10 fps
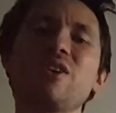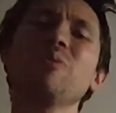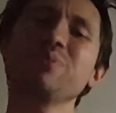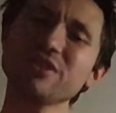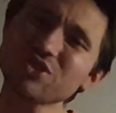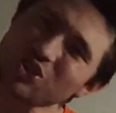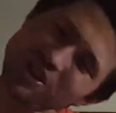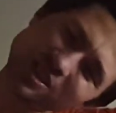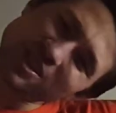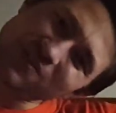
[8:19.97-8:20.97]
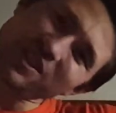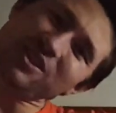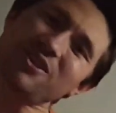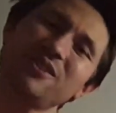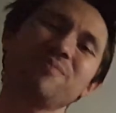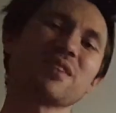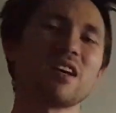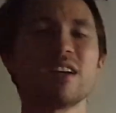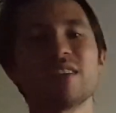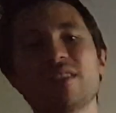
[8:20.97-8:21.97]
I hope you enjoyed this video.
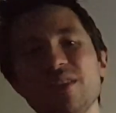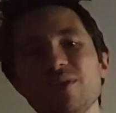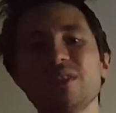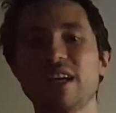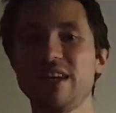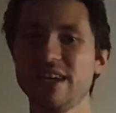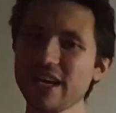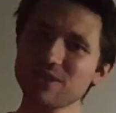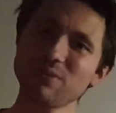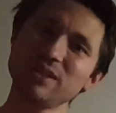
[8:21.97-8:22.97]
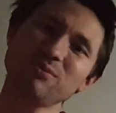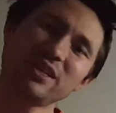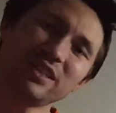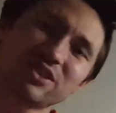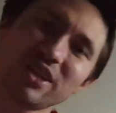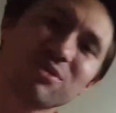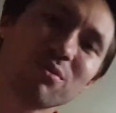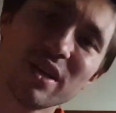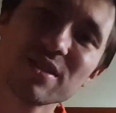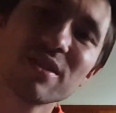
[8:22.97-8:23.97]
See you in the next one where I try
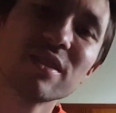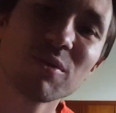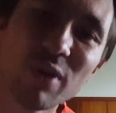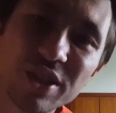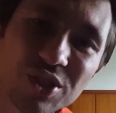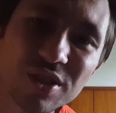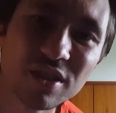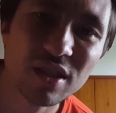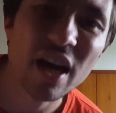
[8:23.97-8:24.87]
to answer the question,